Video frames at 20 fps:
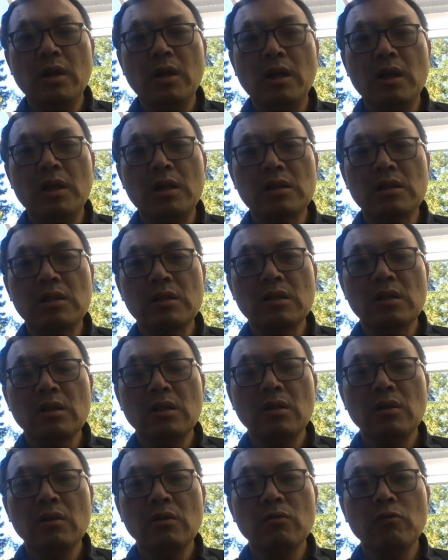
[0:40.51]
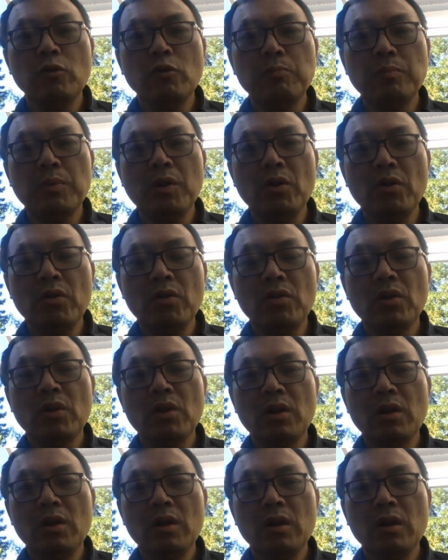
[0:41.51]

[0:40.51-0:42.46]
It's for both